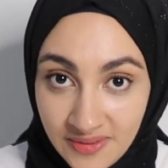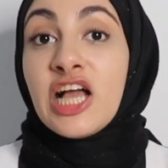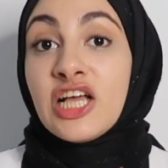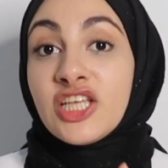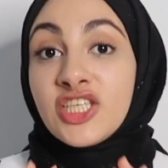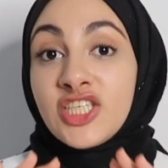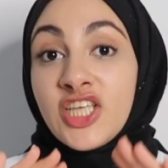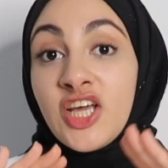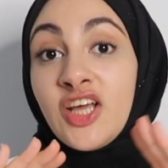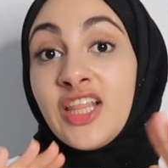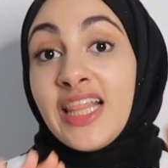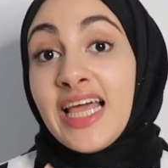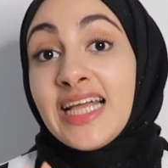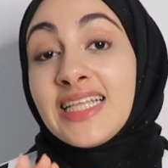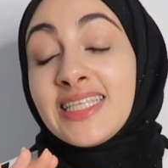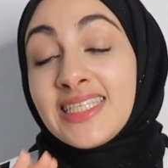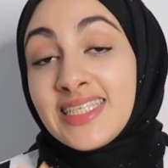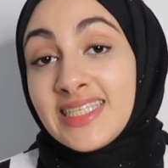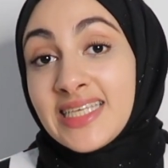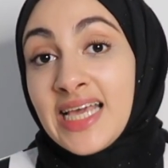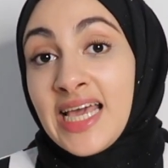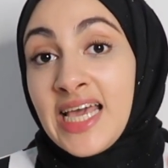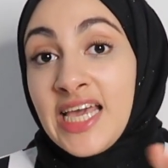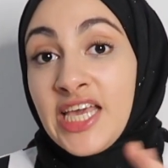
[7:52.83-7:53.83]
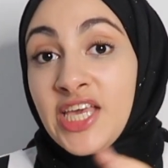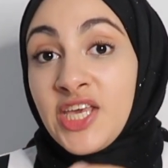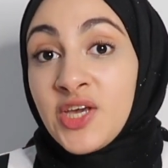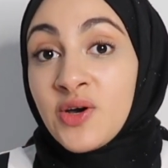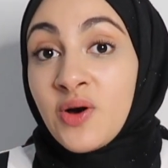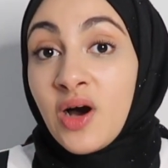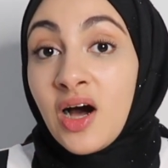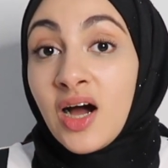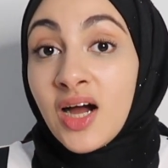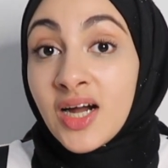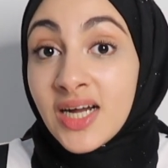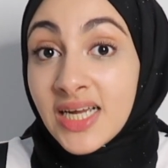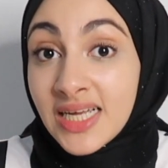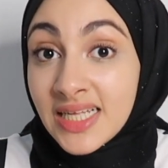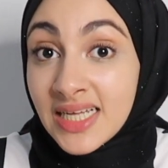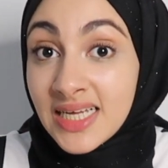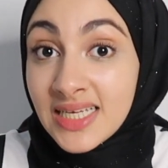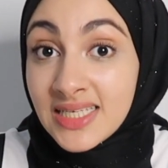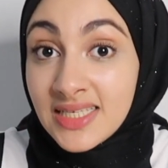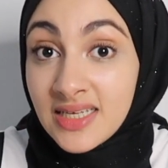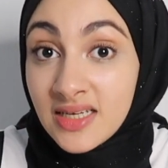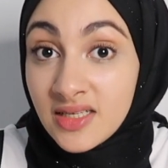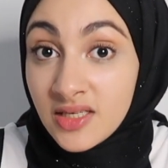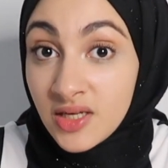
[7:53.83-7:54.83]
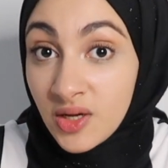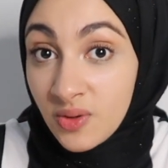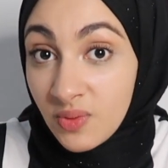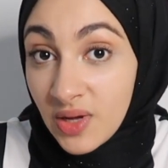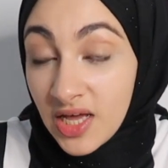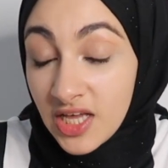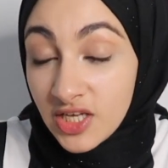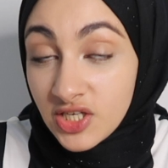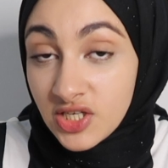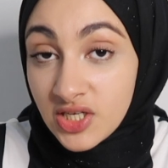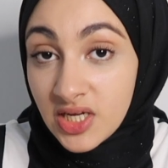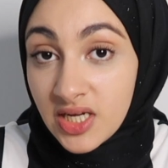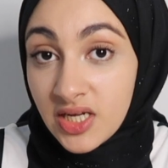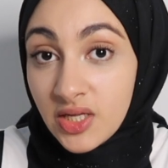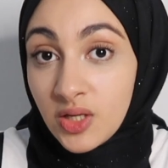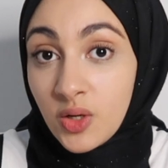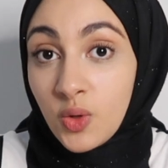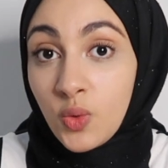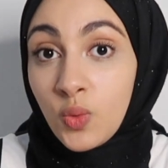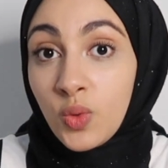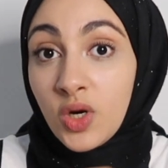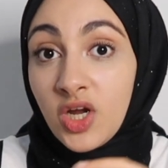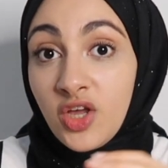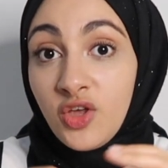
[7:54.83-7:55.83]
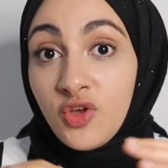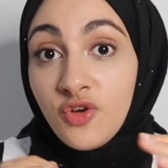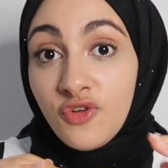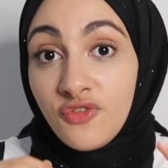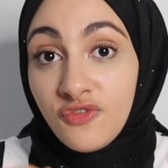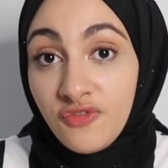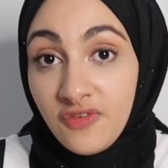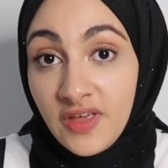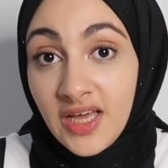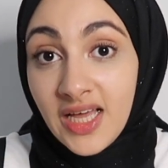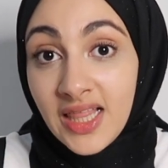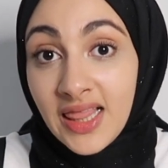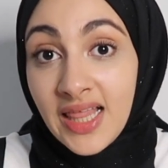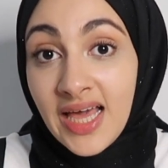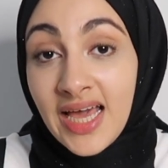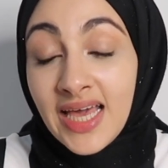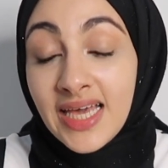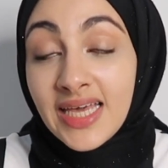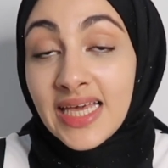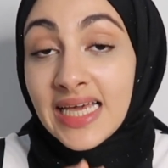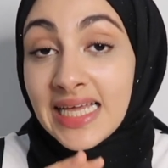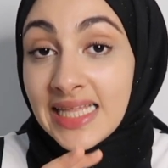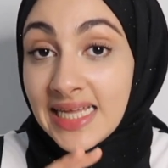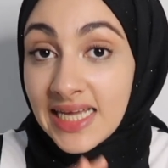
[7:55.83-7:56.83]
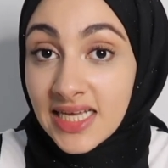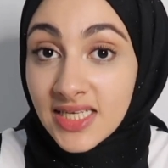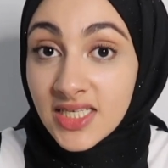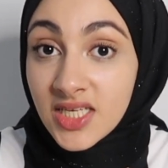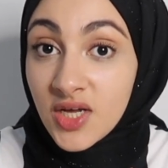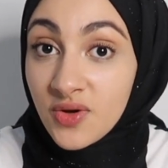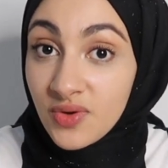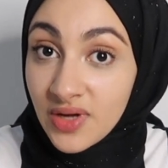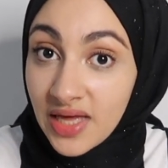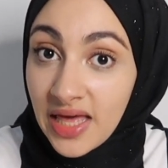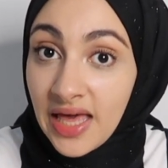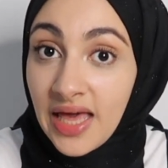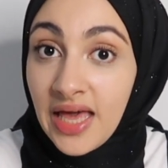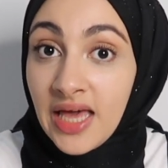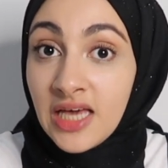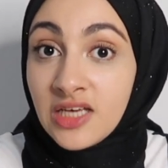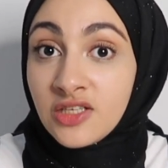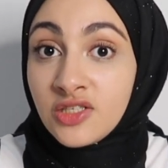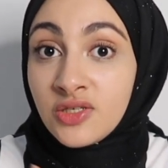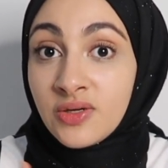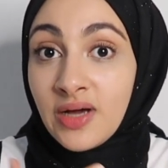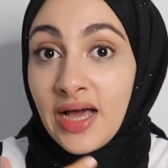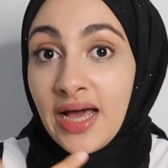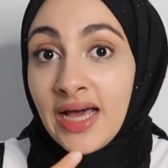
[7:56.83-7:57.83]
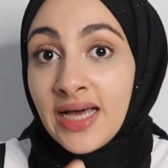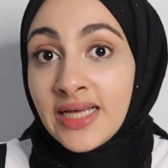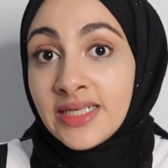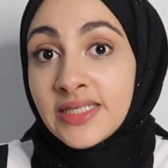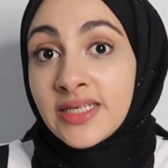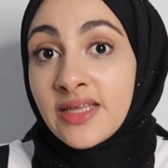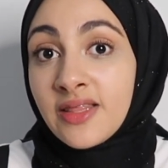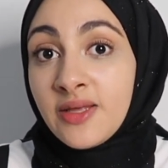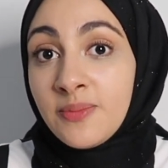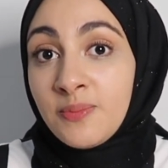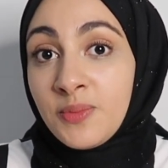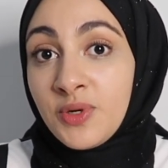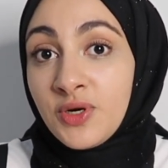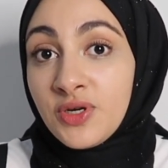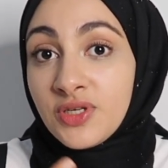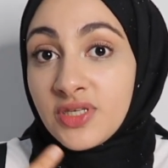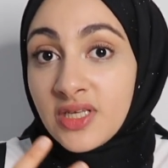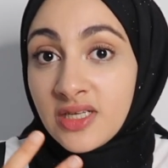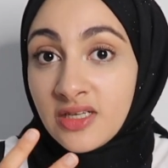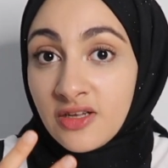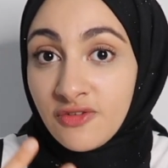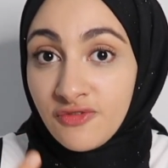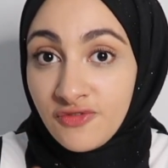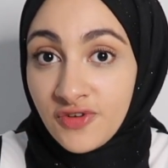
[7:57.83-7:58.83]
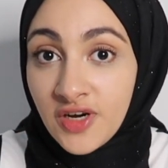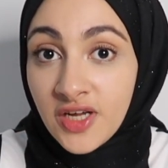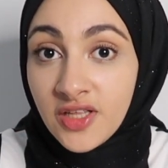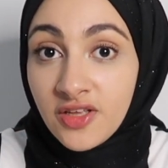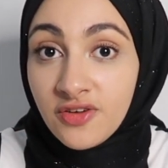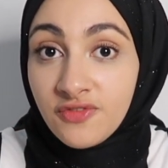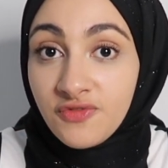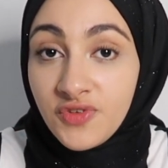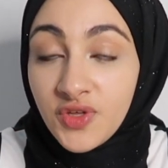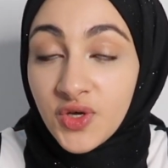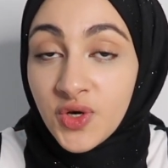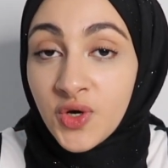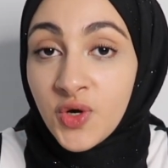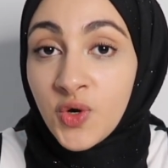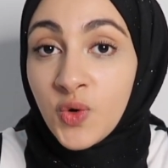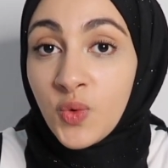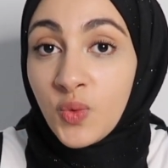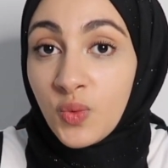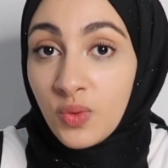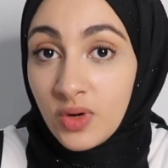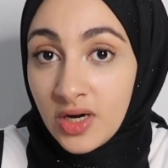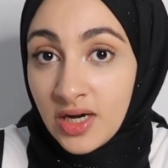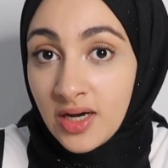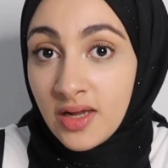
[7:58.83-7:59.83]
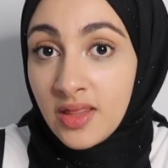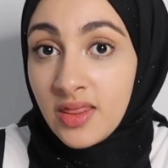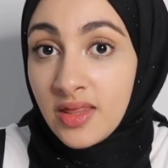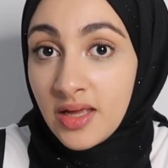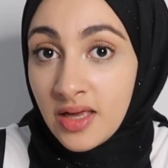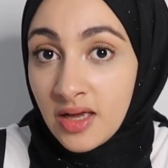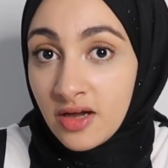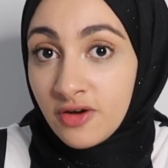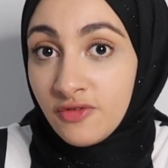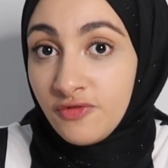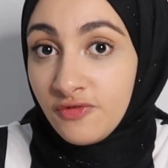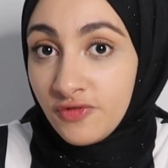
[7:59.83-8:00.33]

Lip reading: So let's say you are in a situation where you feel like it is okay to ask the person in front of you where they are